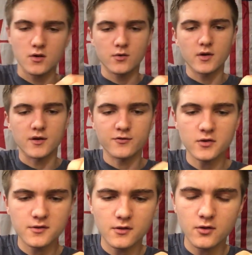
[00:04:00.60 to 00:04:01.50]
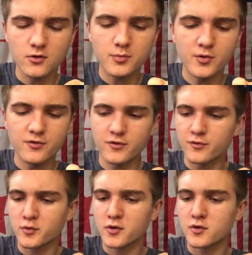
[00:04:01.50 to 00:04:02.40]
Alright, I've looked the locomotive
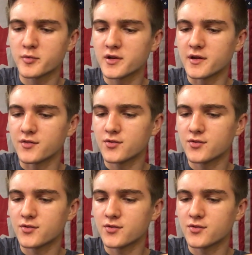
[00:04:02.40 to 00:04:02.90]
over a little bit. I